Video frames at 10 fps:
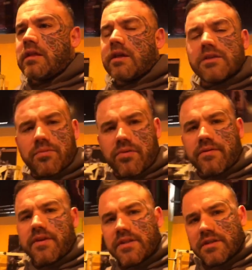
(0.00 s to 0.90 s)
that it's a
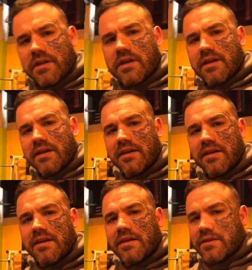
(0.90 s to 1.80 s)
privilege
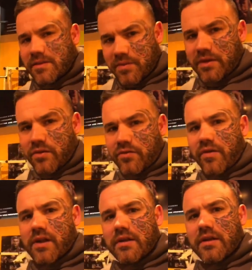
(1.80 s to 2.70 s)
to be your
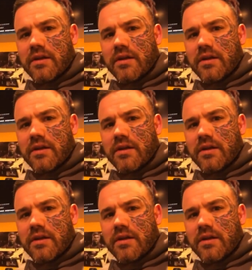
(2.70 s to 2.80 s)
friend.